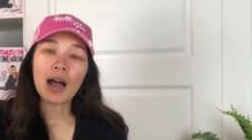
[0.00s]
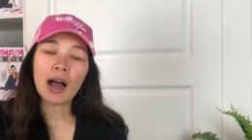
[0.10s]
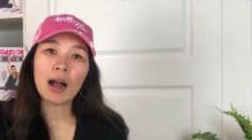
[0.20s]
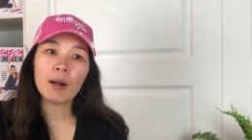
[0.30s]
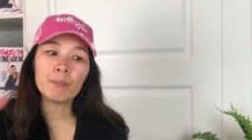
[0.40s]

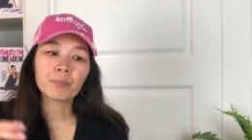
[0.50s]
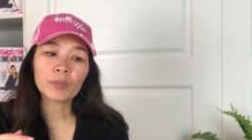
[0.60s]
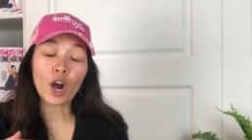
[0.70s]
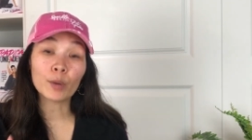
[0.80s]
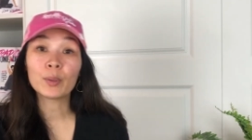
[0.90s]
um,
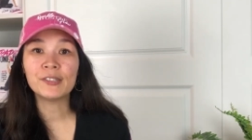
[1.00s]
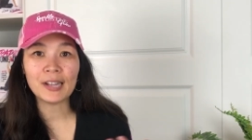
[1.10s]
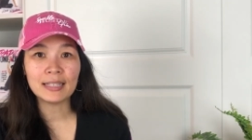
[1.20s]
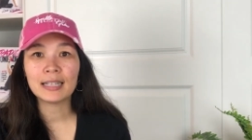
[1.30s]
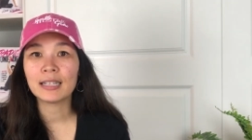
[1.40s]
are
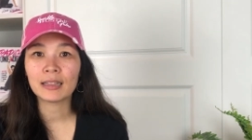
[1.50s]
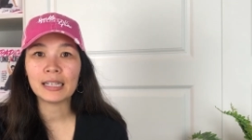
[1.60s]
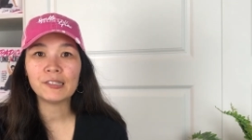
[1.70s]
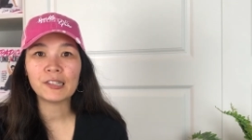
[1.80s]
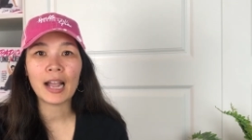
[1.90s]
presented to
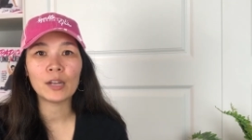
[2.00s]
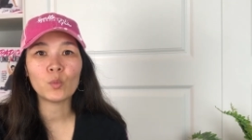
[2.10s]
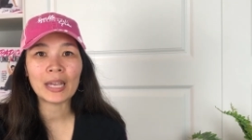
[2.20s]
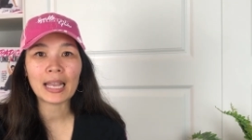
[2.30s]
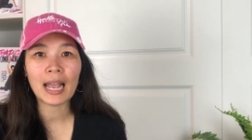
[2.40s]
Lisa, and
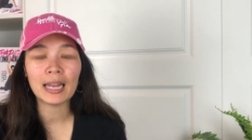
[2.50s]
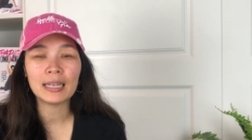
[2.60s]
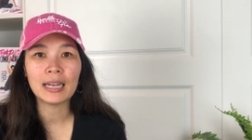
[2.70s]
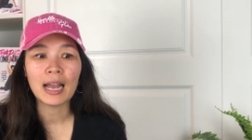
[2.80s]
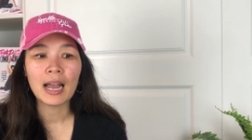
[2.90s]
we
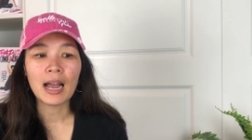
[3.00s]
can